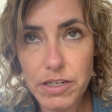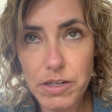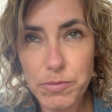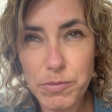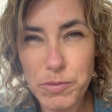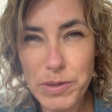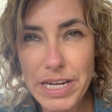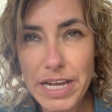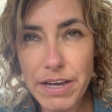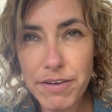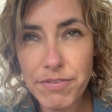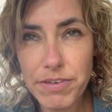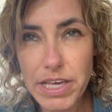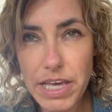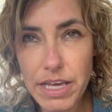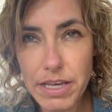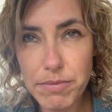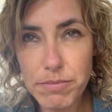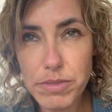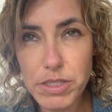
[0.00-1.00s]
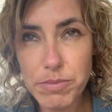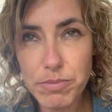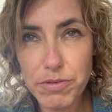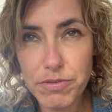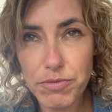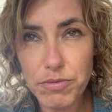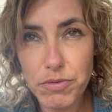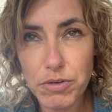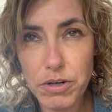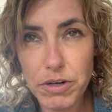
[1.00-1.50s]
we have games
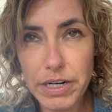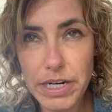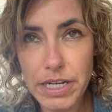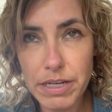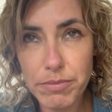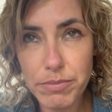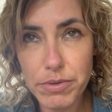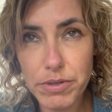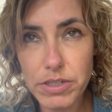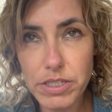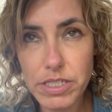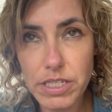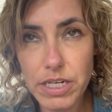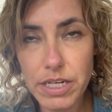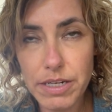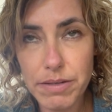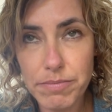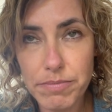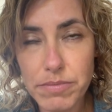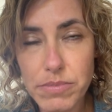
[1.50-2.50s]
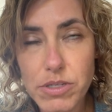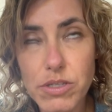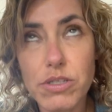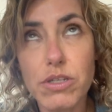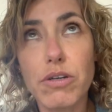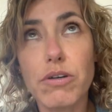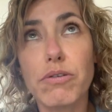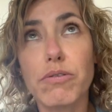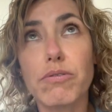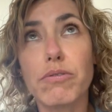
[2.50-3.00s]
before handbook time.
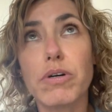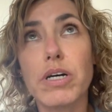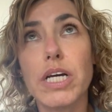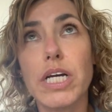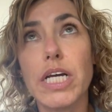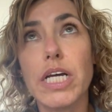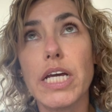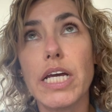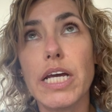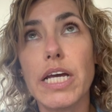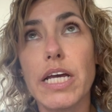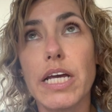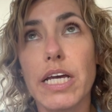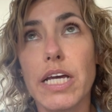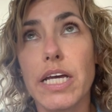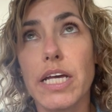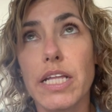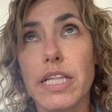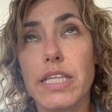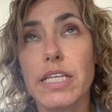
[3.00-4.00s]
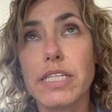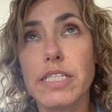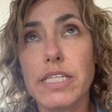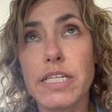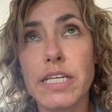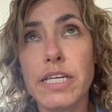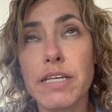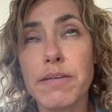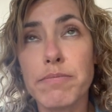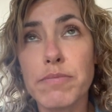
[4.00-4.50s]
So the
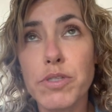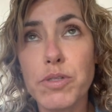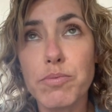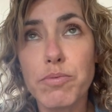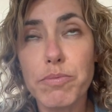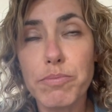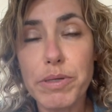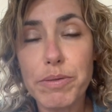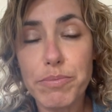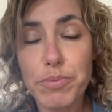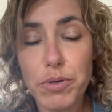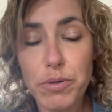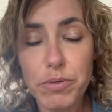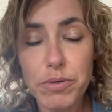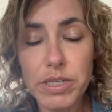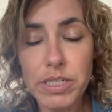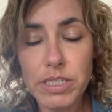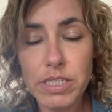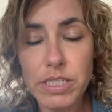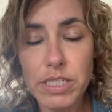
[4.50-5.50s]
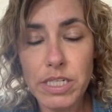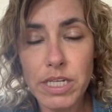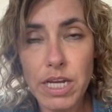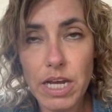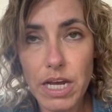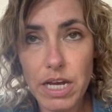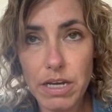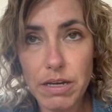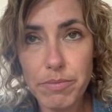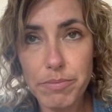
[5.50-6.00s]
teams will be broken
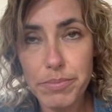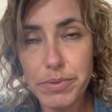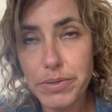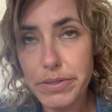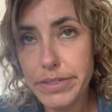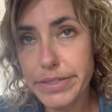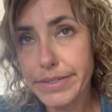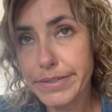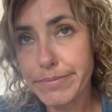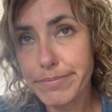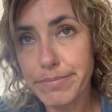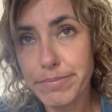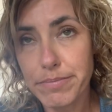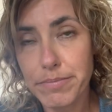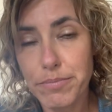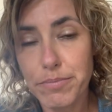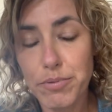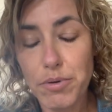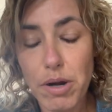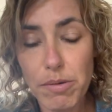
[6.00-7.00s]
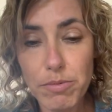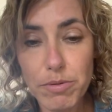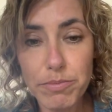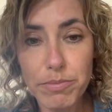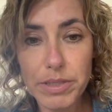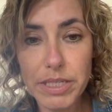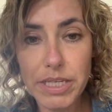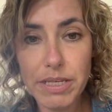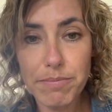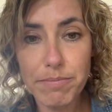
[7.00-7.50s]
up
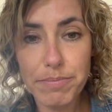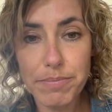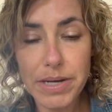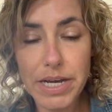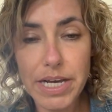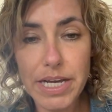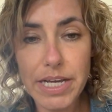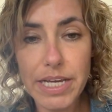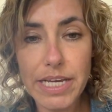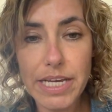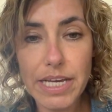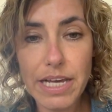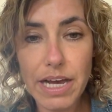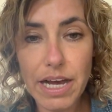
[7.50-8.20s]
probably by